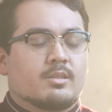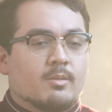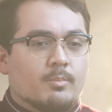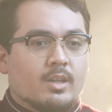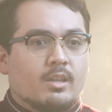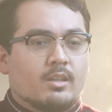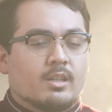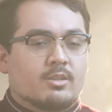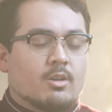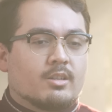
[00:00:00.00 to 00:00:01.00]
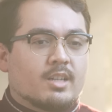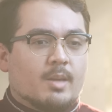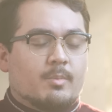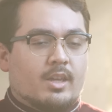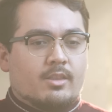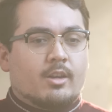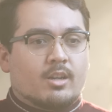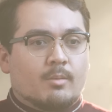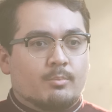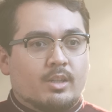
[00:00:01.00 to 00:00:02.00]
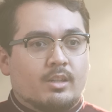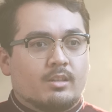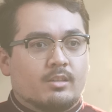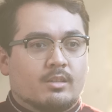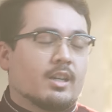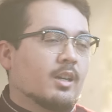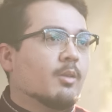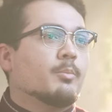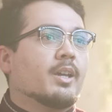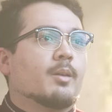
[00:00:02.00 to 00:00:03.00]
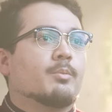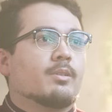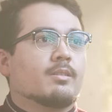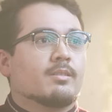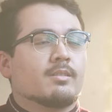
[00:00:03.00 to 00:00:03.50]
to me, as long as I'm in their company, I'll be happy.